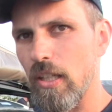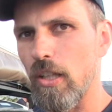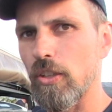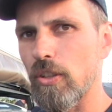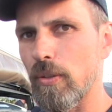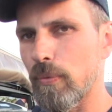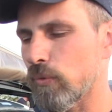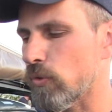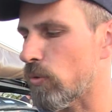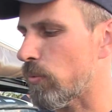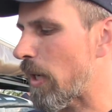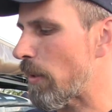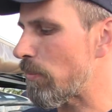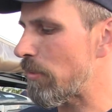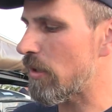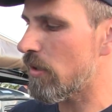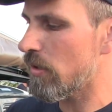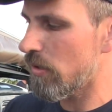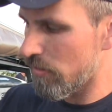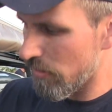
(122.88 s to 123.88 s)
lot of
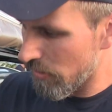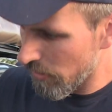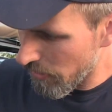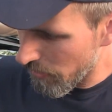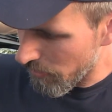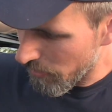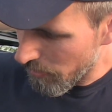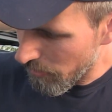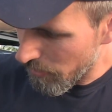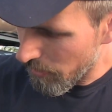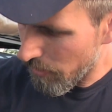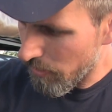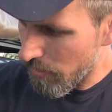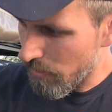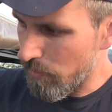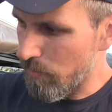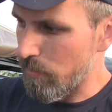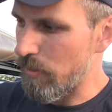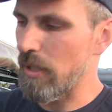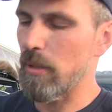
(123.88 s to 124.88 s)
trouble.
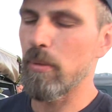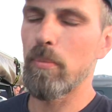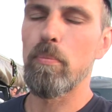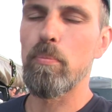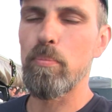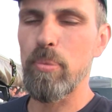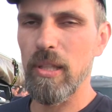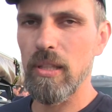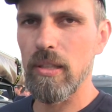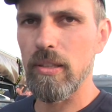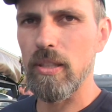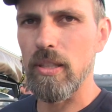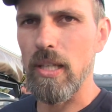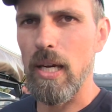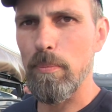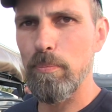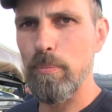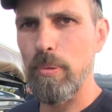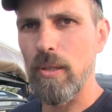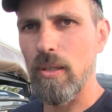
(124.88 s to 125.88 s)
We built it
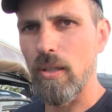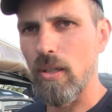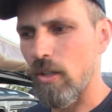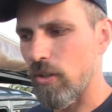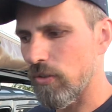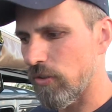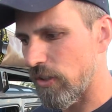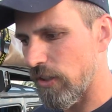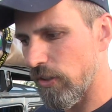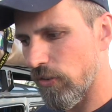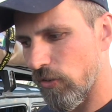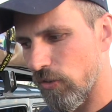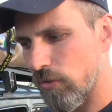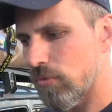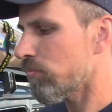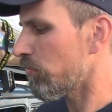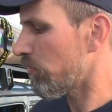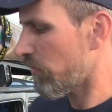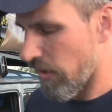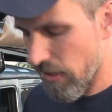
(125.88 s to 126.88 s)
up on
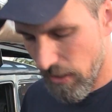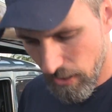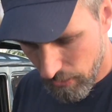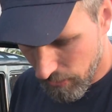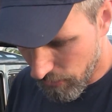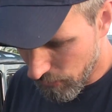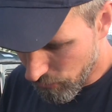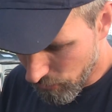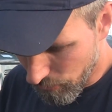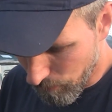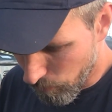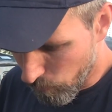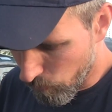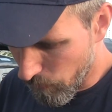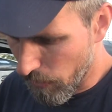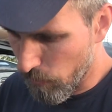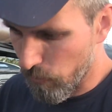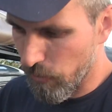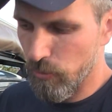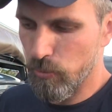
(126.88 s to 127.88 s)
this and it's a
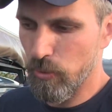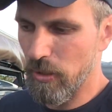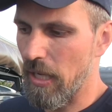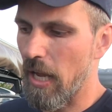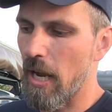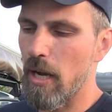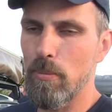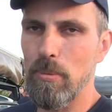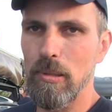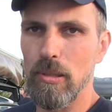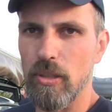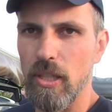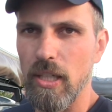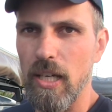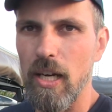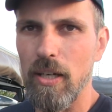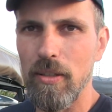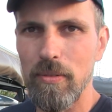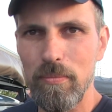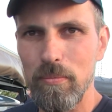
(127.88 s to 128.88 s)
very reliable
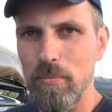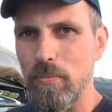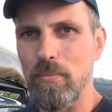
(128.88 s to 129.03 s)
car.